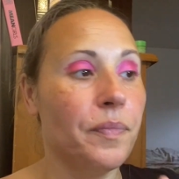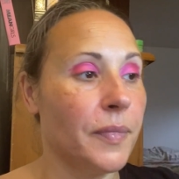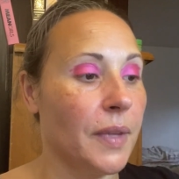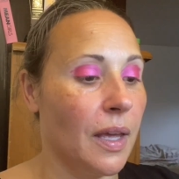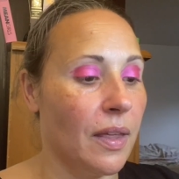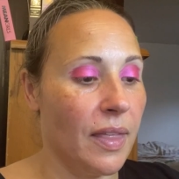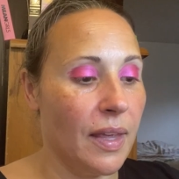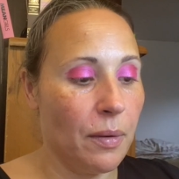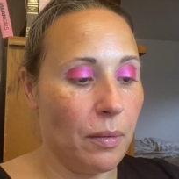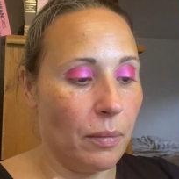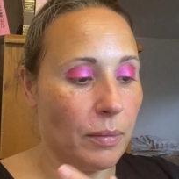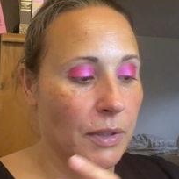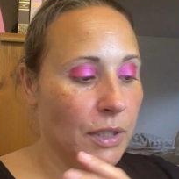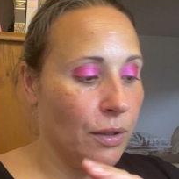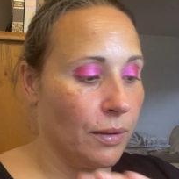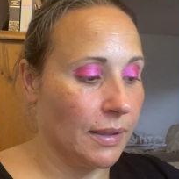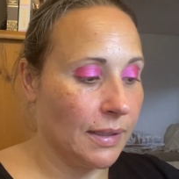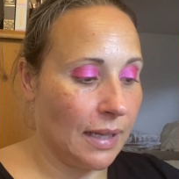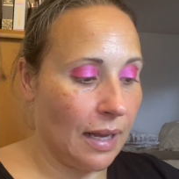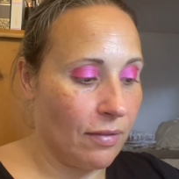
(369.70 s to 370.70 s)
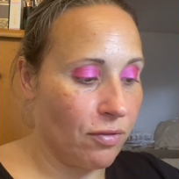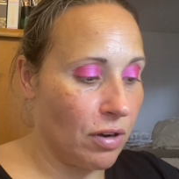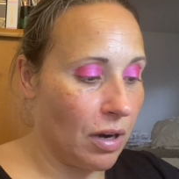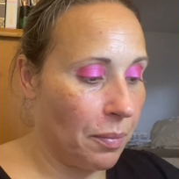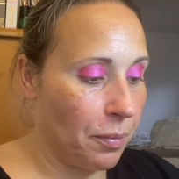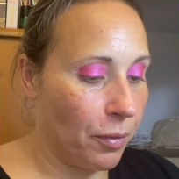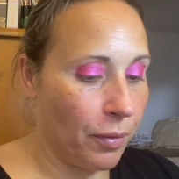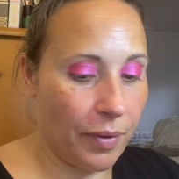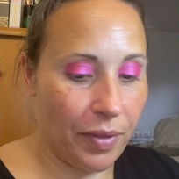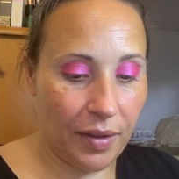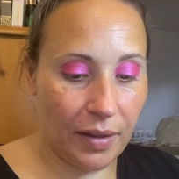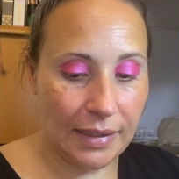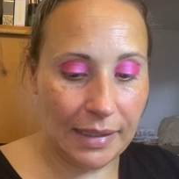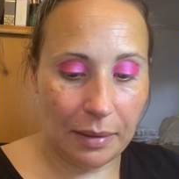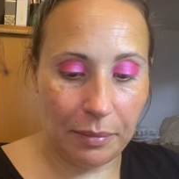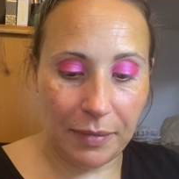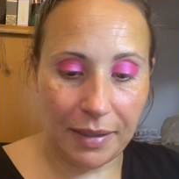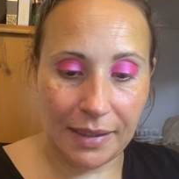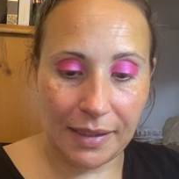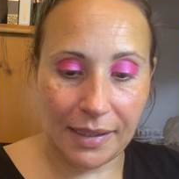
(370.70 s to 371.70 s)
I think what we'll do is cover up with
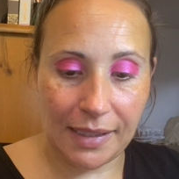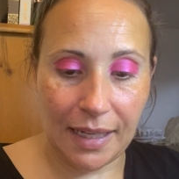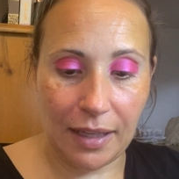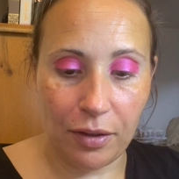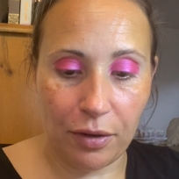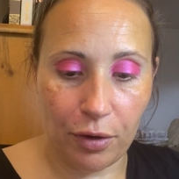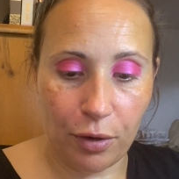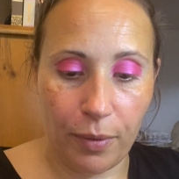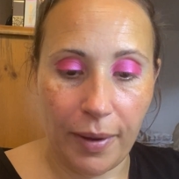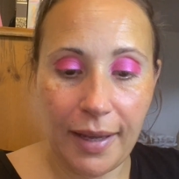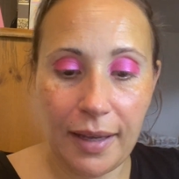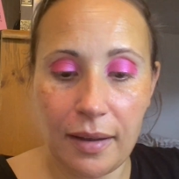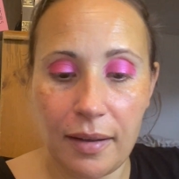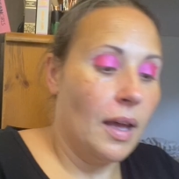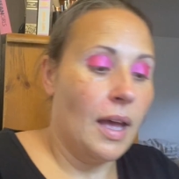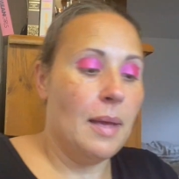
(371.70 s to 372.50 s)
some concealer quick.